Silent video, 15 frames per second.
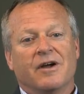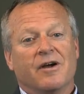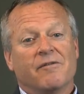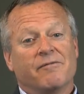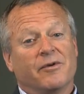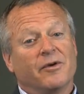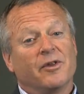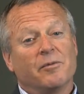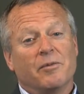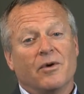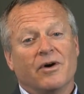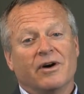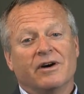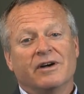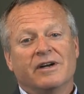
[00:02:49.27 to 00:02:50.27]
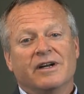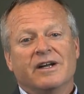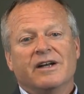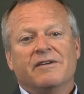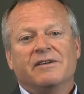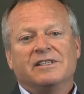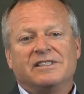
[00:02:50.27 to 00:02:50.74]
Furthermore,
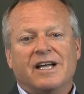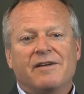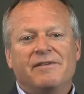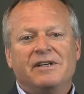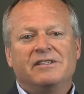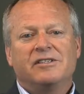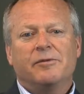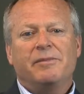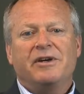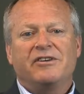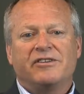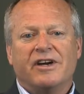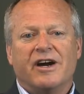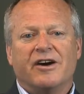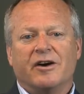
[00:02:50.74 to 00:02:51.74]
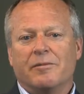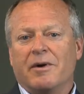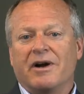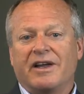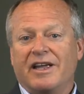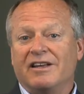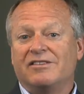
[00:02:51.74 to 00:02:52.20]
savings should be shared
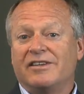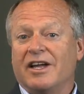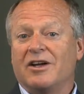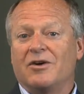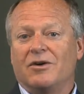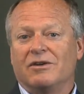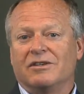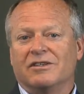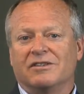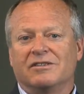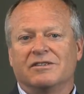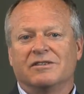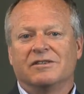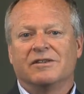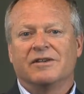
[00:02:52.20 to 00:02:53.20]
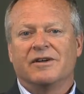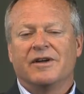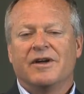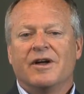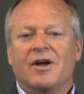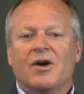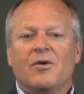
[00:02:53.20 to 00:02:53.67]
among key stakeholders.
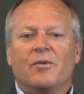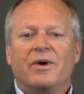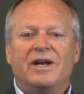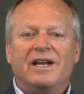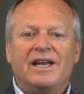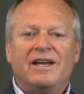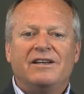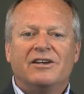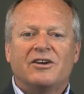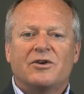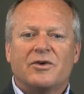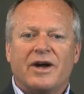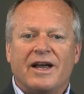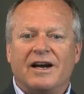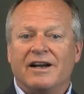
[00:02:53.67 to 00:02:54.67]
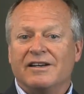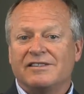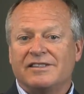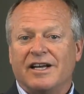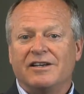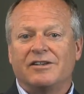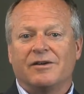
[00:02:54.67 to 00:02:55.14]
We need to create an
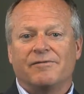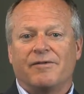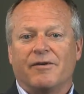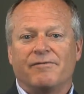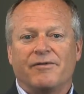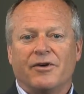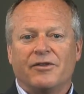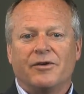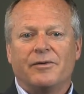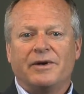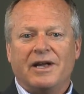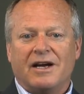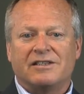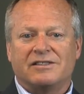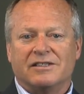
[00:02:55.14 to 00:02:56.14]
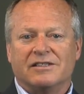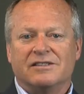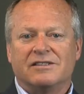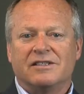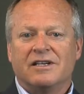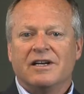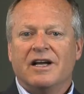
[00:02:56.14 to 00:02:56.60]
incentive for further
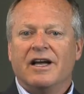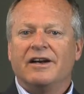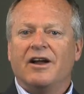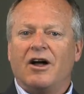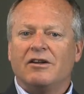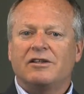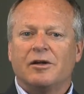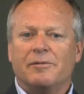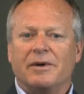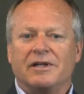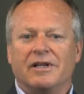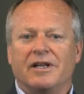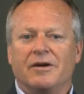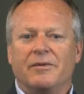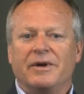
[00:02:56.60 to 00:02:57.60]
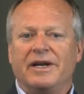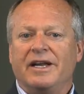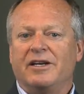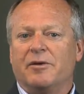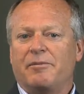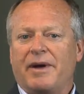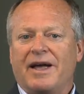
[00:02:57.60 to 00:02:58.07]
reductions, and ultimately we
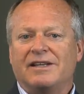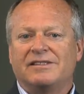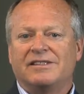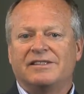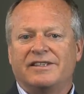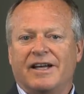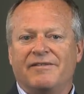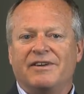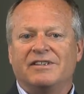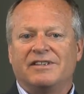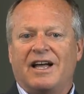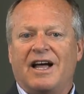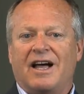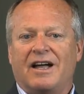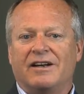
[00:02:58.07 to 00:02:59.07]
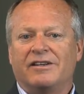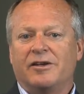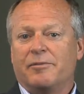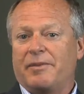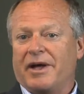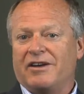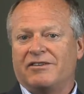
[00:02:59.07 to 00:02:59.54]
need to pass the savings on
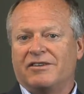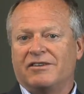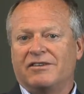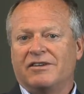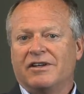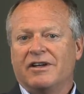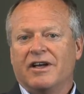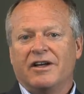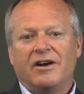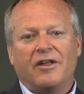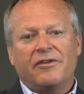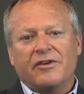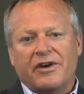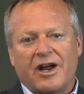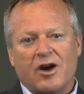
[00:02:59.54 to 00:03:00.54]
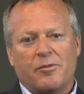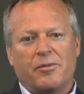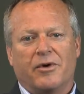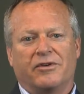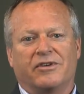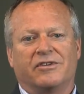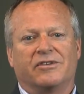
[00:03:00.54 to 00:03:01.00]
to patients and other care
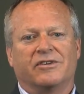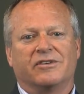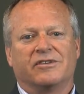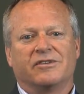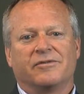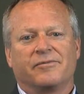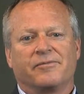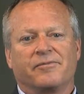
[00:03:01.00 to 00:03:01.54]
purchasers.